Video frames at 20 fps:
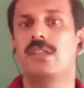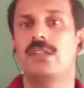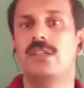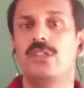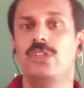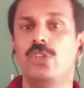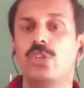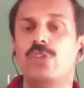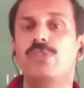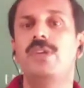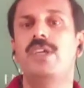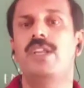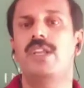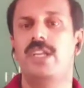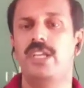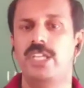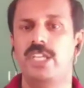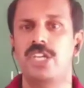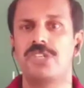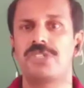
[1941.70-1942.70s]
UV
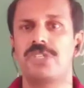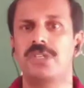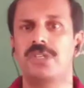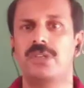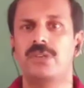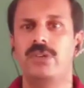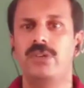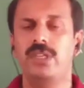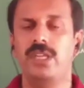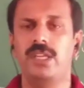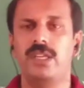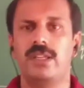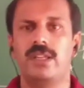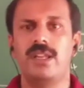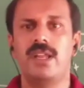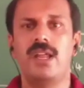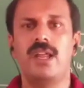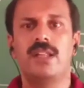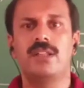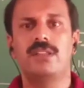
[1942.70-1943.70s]
radiation.
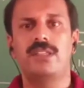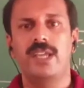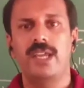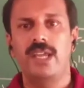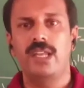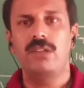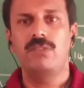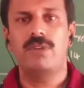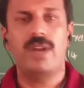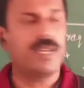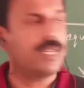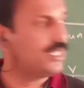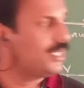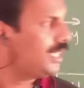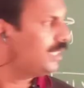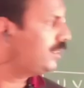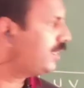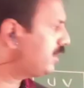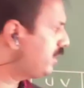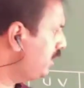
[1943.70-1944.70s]
Okay. Then what are
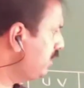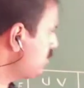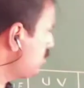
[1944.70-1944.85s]
the other things?